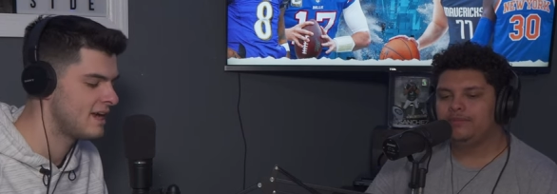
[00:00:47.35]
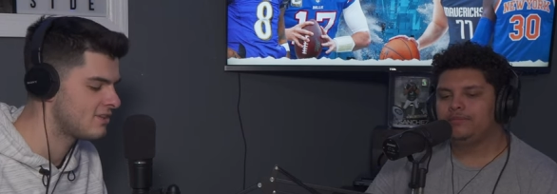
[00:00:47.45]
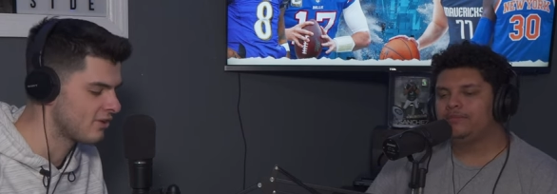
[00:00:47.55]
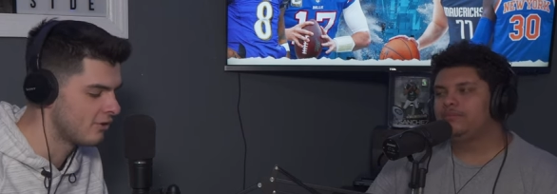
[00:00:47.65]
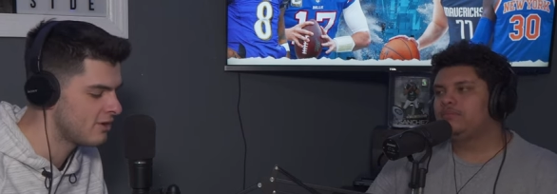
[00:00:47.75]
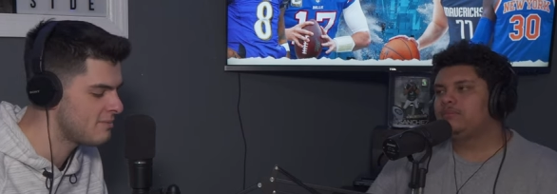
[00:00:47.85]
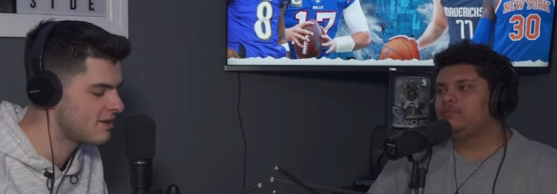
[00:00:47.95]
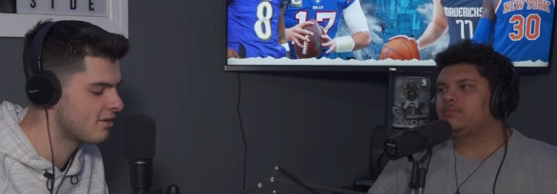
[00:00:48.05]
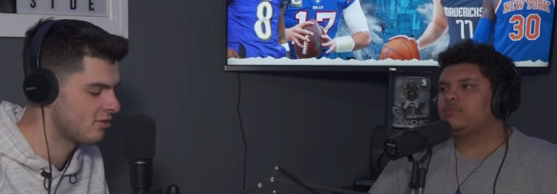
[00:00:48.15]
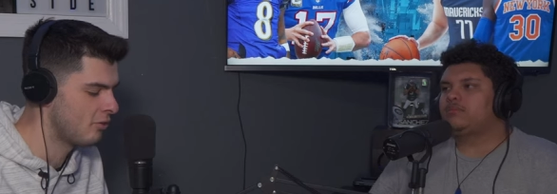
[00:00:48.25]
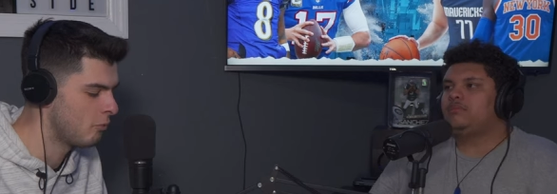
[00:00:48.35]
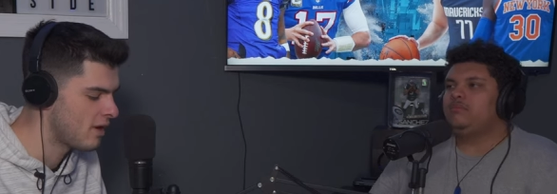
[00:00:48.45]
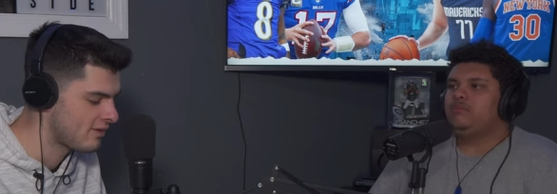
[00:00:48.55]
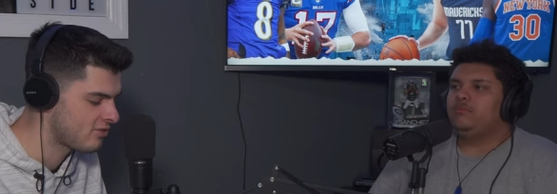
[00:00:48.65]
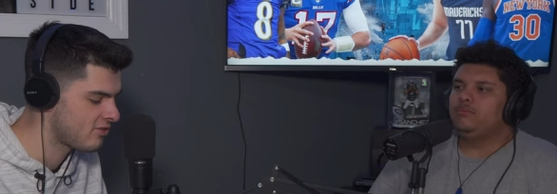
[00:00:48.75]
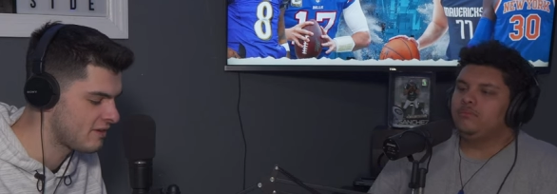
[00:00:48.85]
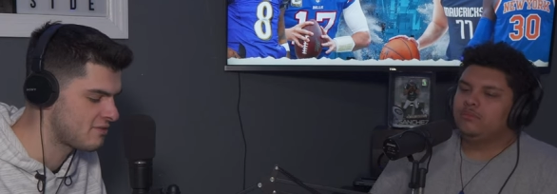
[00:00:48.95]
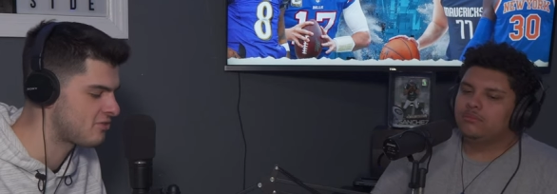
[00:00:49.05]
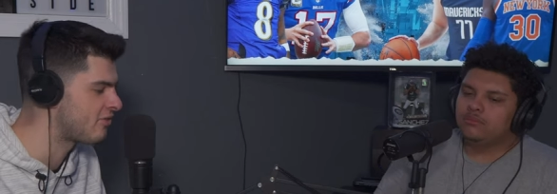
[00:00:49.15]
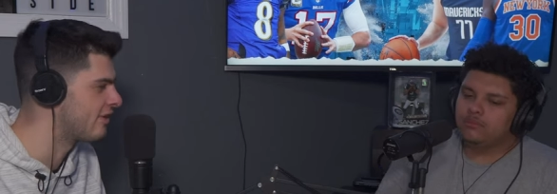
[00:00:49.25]
Speaker 1: it's only because the West
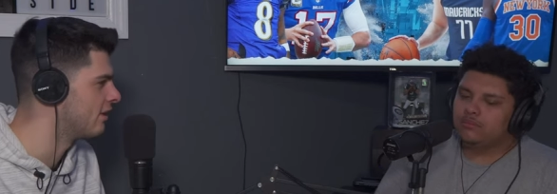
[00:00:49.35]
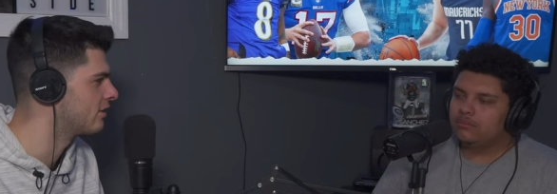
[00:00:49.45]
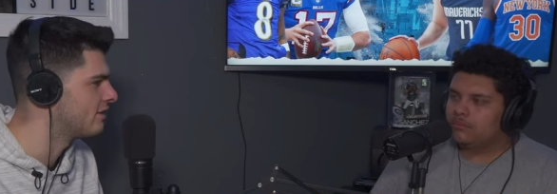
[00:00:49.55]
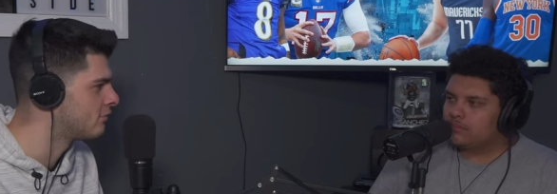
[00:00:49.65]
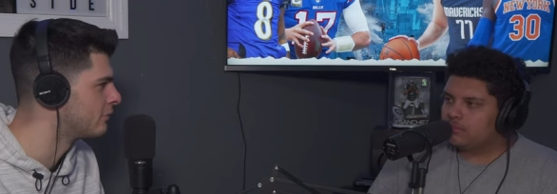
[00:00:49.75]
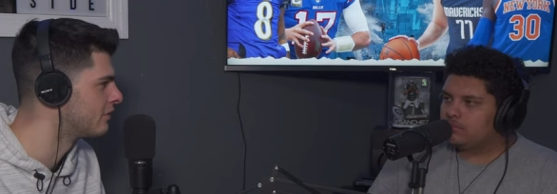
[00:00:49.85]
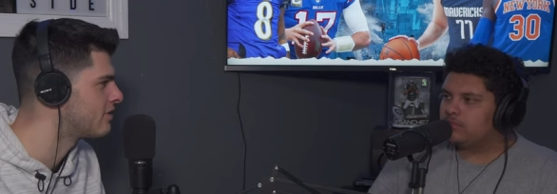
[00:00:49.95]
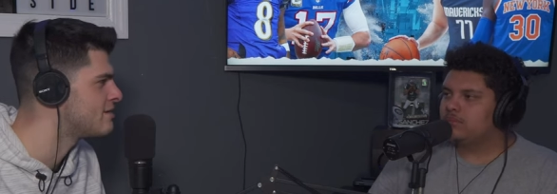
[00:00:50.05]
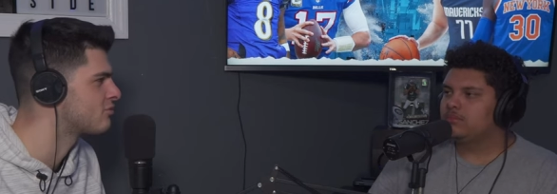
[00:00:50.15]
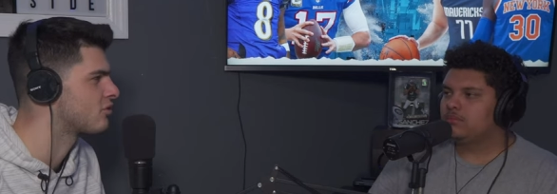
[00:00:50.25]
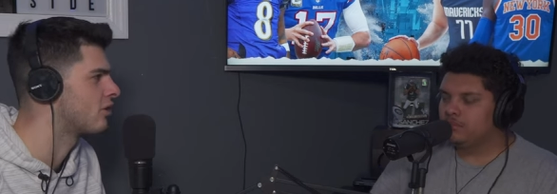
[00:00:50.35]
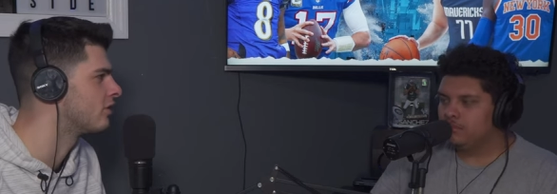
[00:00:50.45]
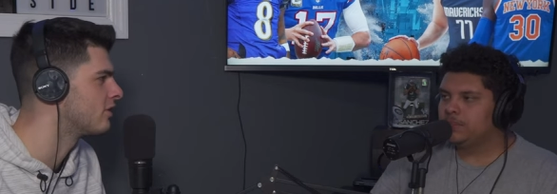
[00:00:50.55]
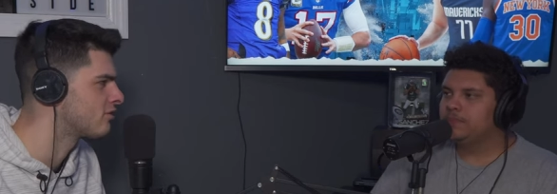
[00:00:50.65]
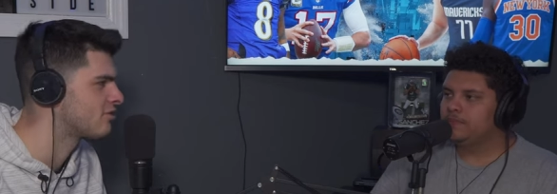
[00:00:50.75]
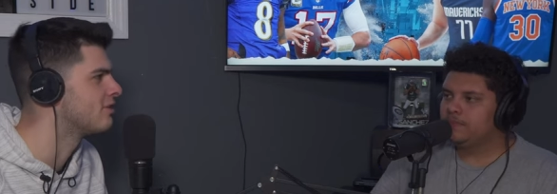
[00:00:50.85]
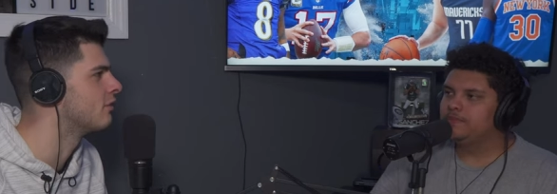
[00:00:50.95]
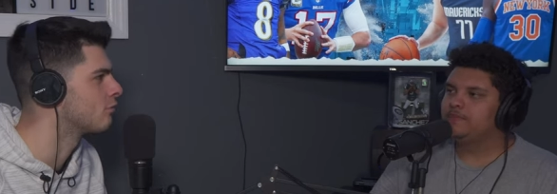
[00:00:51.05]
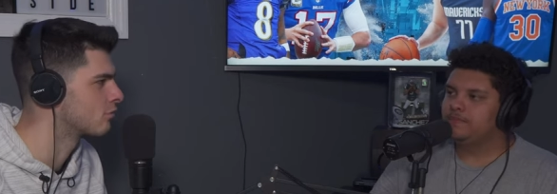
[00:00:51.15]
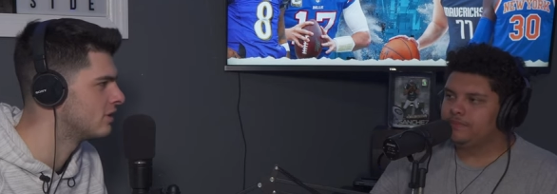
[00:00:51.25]
is still, even with teams struggling,
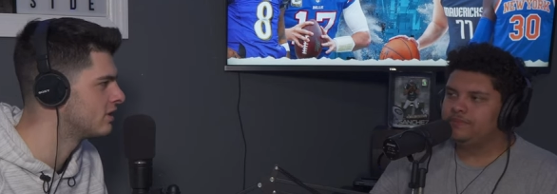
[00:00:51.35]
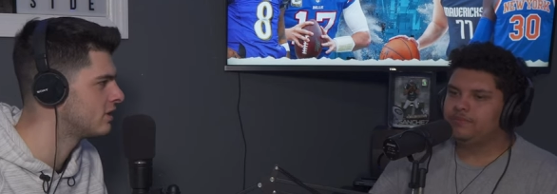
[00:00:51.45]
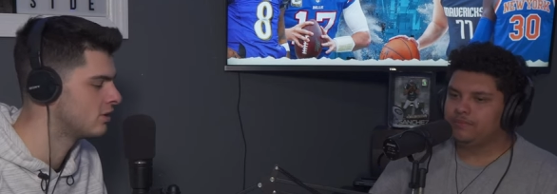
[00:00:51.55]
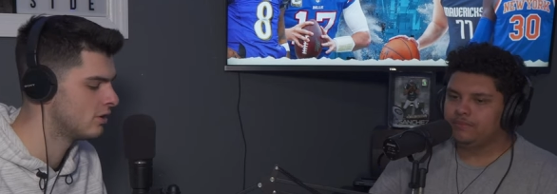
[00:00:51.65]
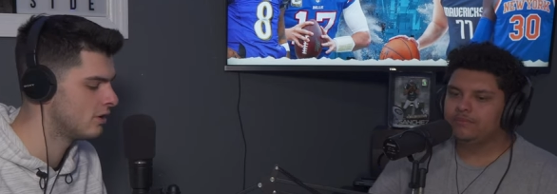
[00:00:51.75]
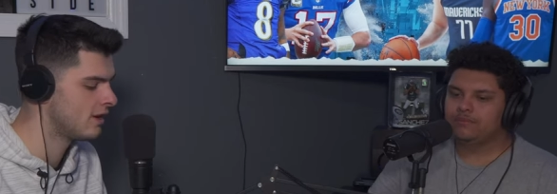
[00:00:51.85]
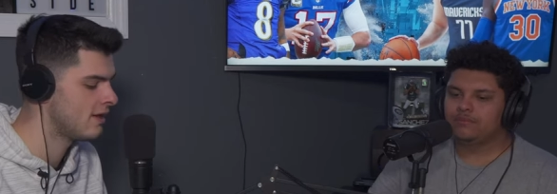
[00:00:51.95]
still really good.